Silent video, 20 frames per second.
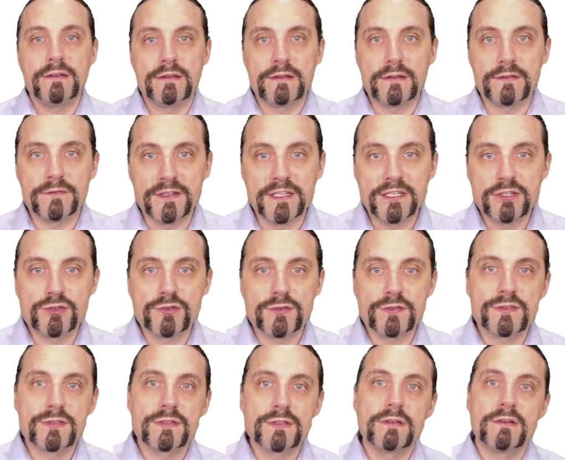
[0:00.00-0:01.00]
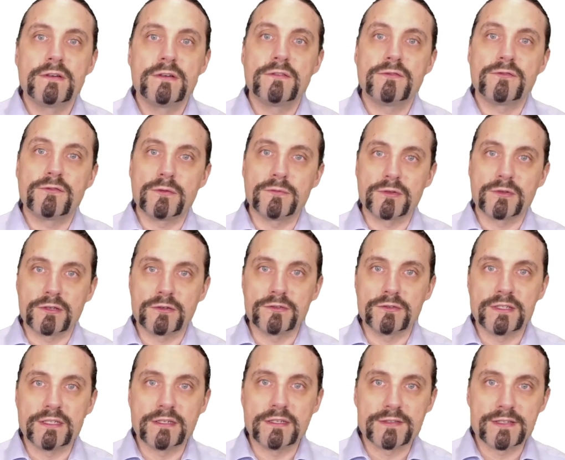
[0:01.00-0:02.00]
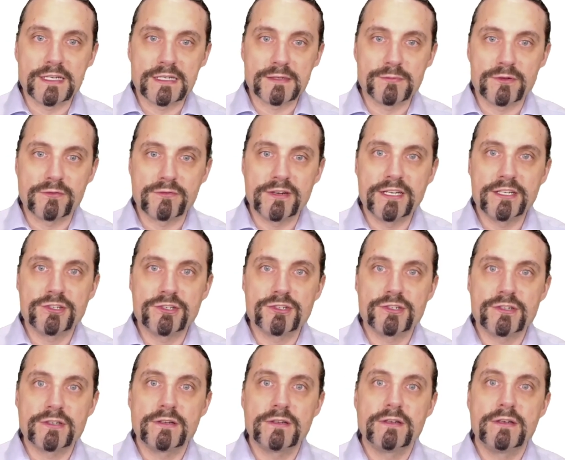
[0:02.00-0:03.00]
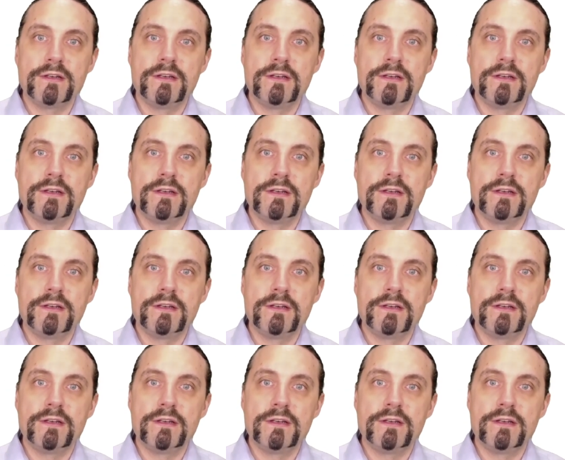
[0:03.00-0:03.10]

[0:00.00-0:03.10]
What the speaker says: the features from the continuous exploration